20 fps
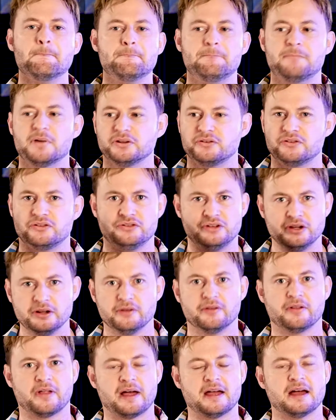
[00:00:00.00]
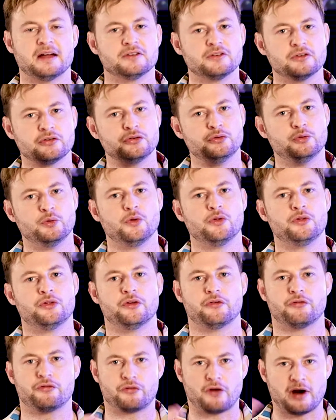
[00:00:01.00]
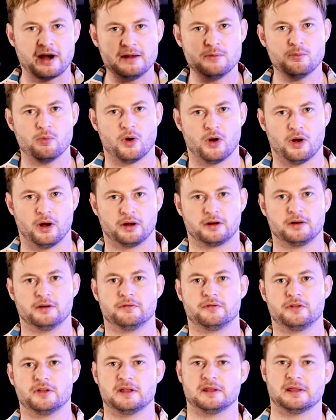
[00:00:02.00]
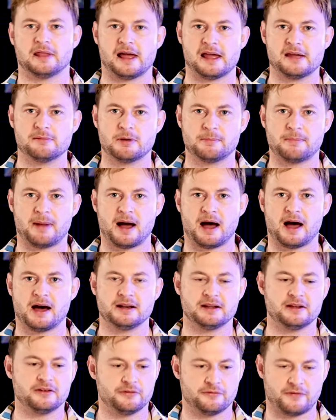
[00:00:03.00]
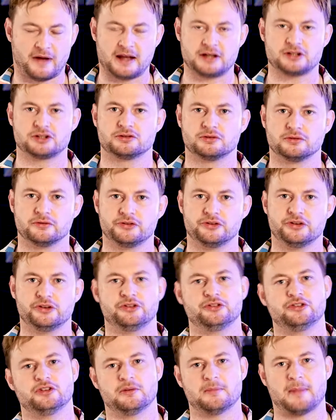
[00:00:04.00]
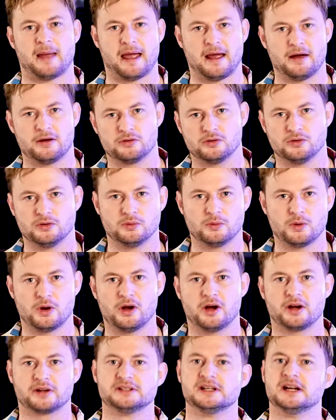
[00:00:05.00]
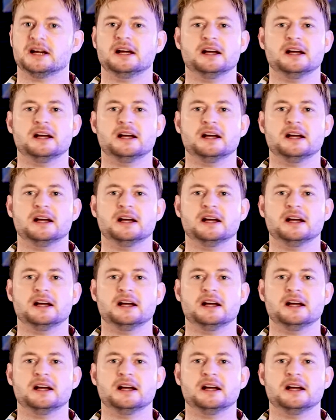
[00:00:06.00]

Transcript: but still they understood the framework of the Labor Party's factional system, how it all worked.